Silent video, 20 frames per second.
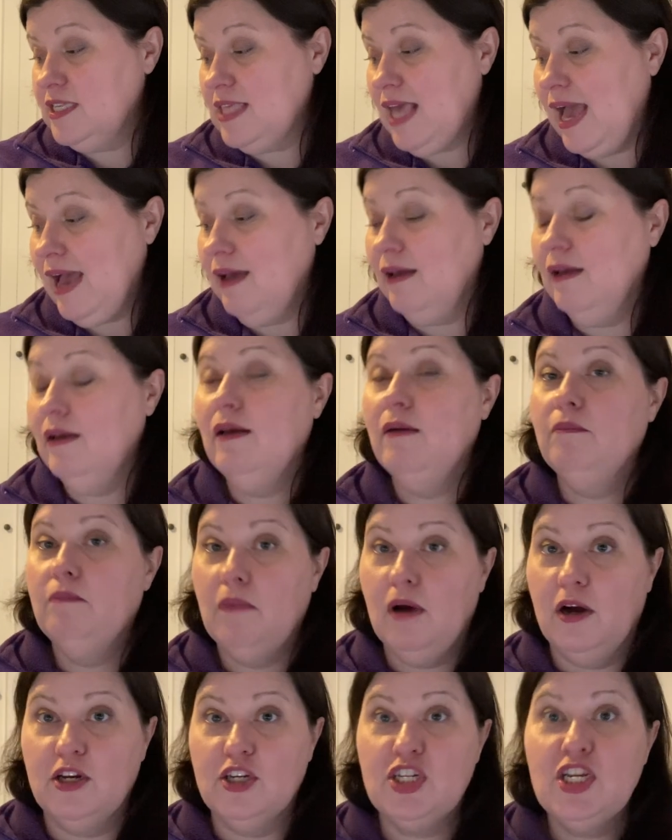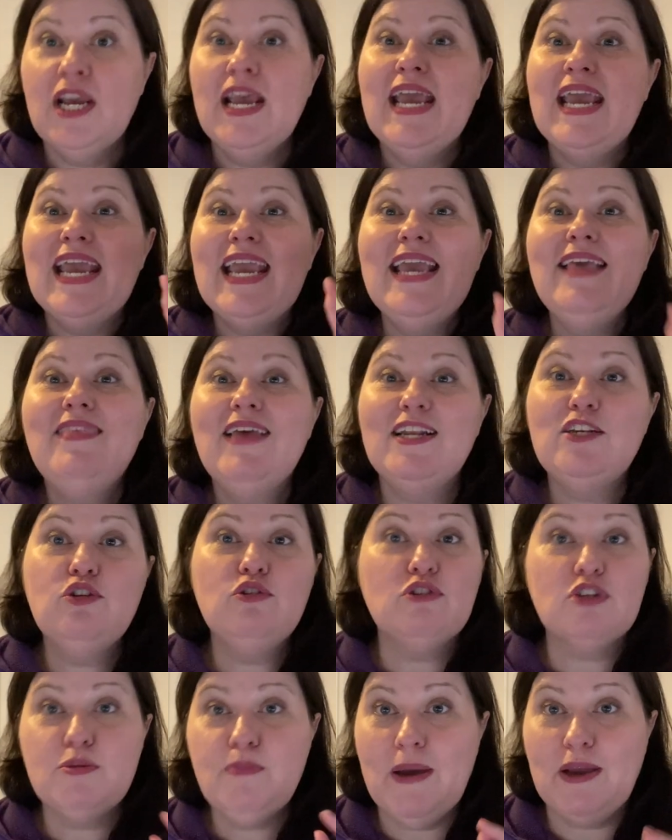that much. He then
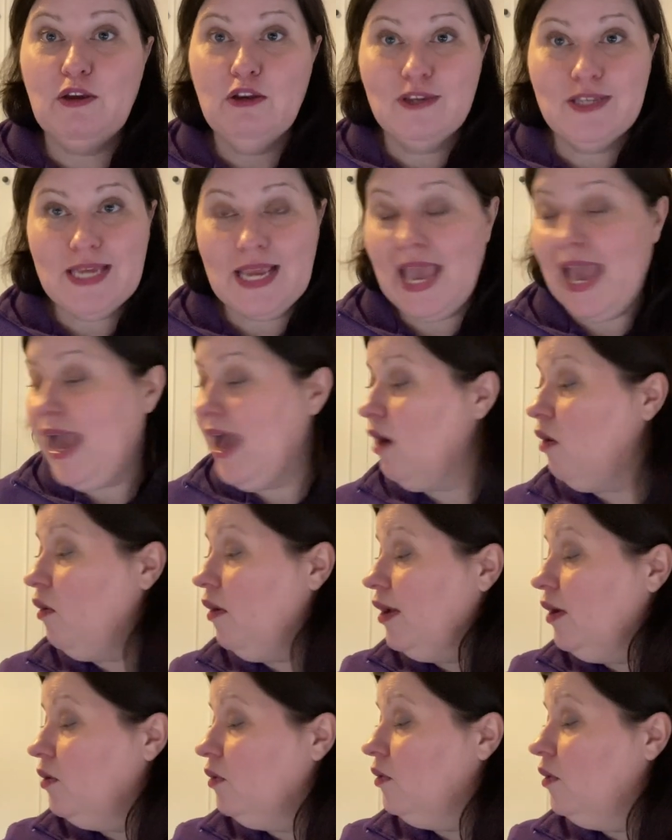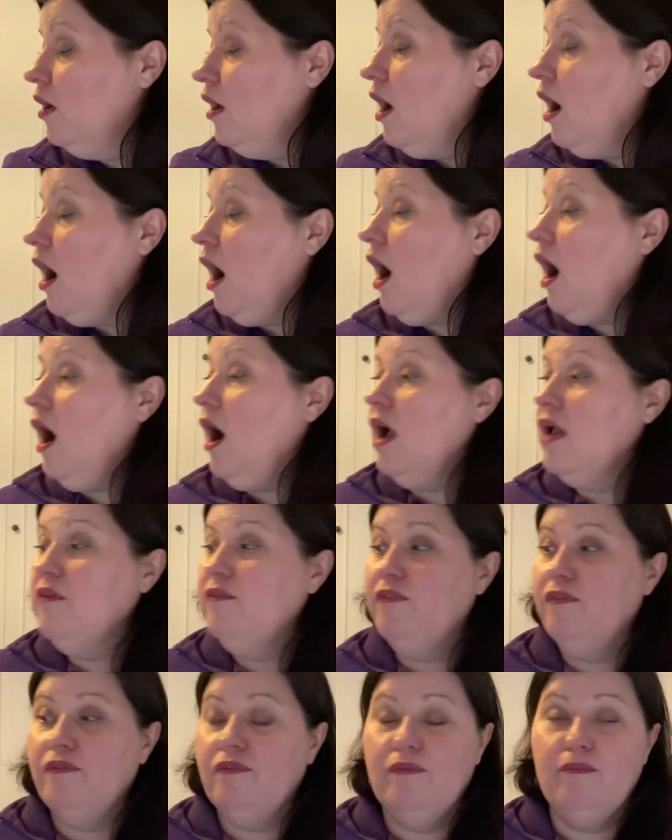talks about using hair oil.
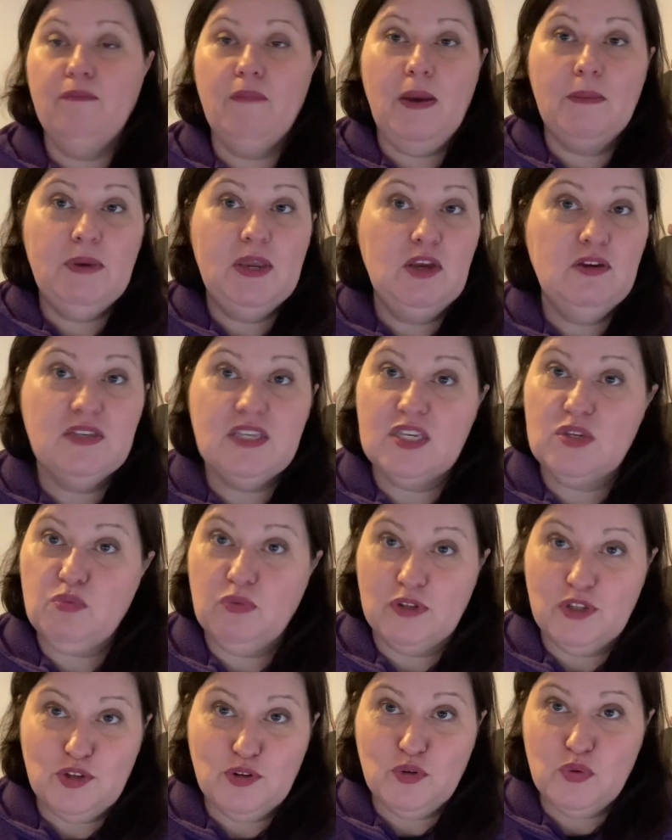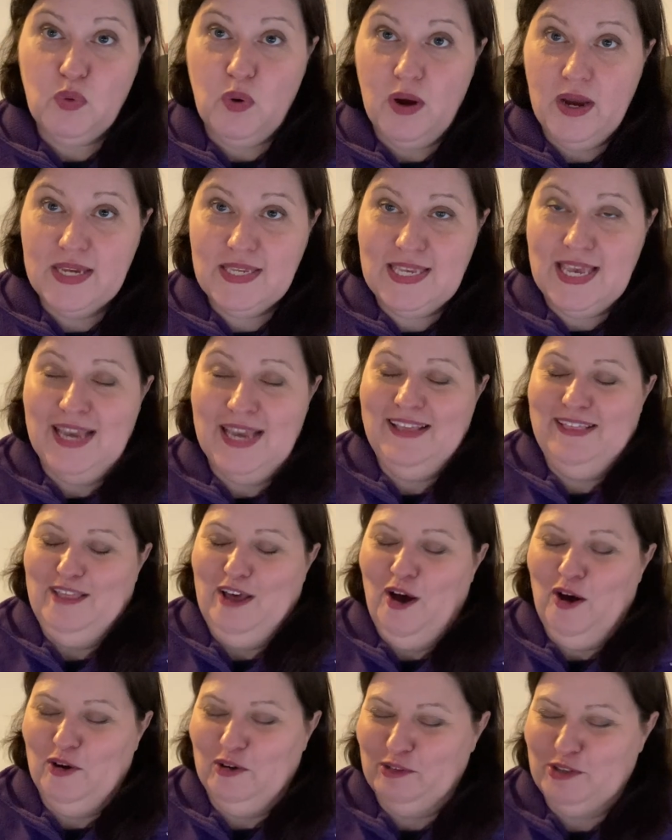I've maybe used this once or twice in the
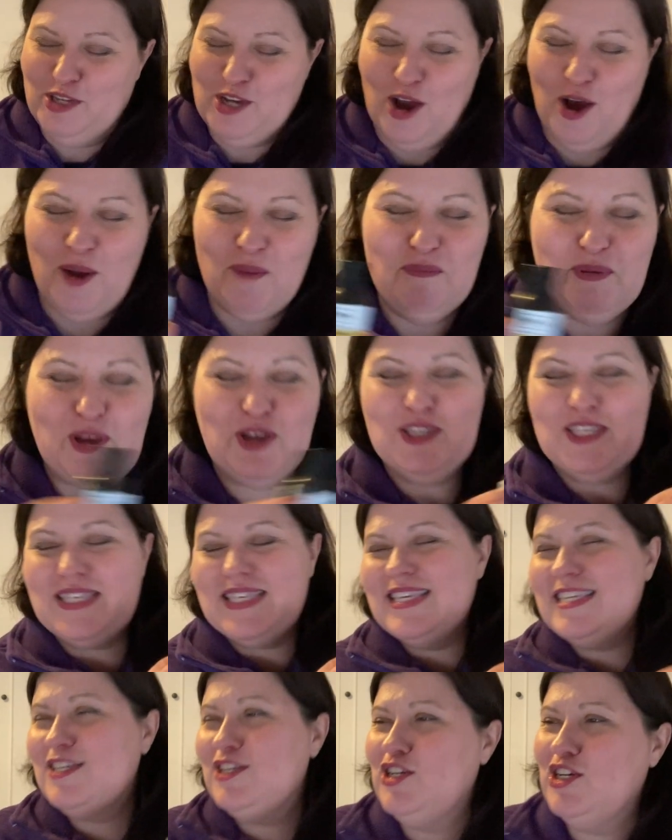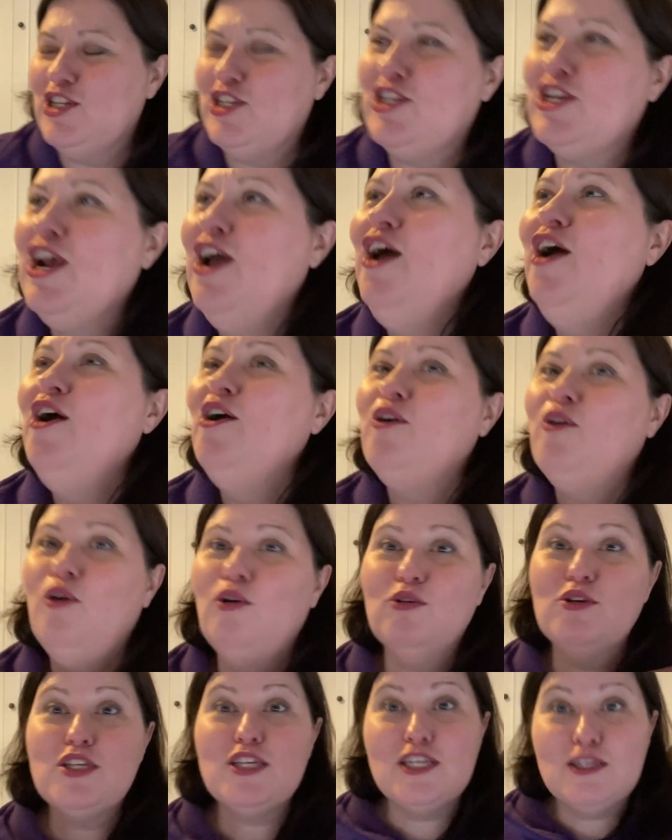whole time because this just
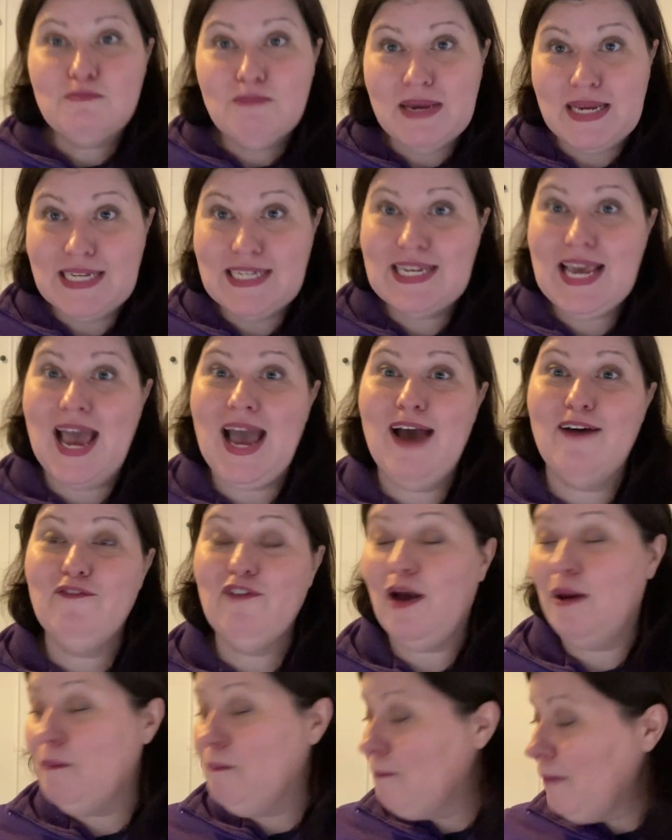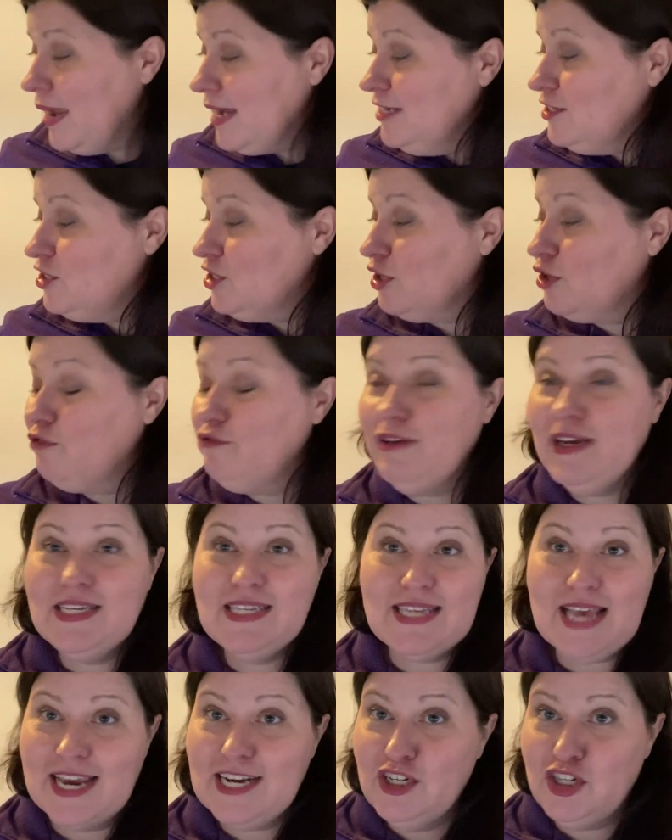causes me to have a major
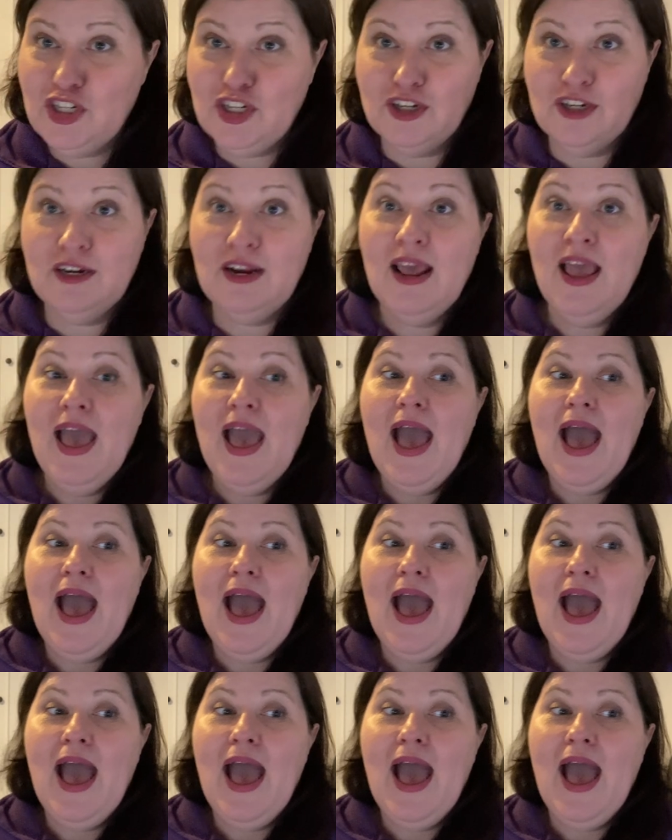greasation.